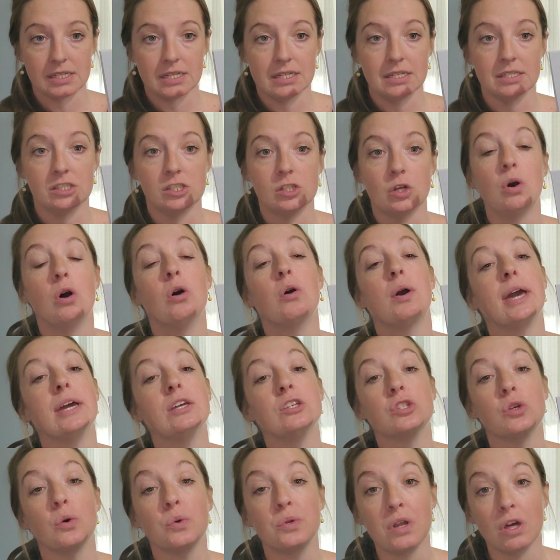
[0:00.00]
And so,
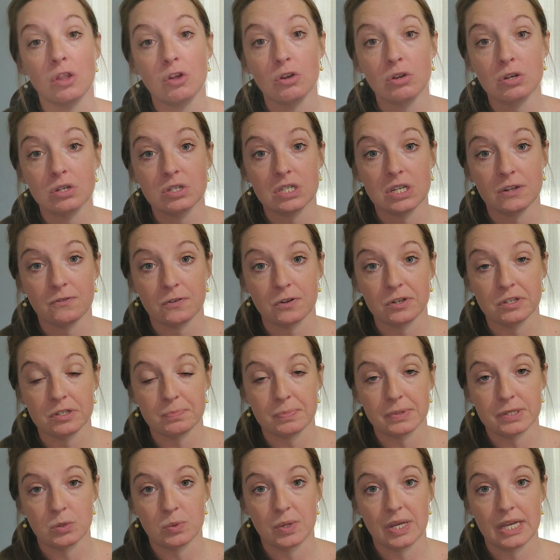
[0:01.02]
okay, so another difference
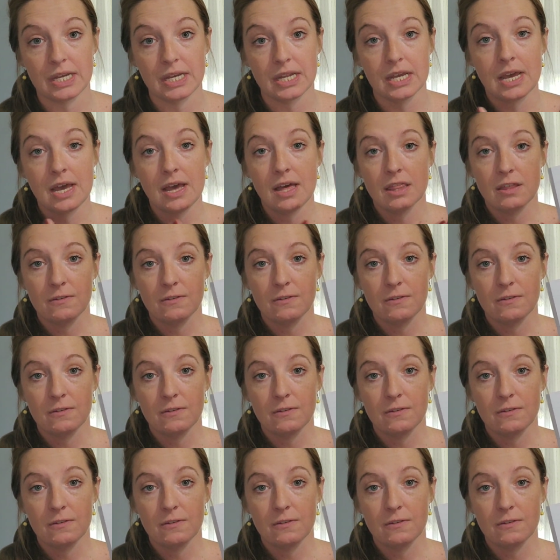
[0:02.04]
between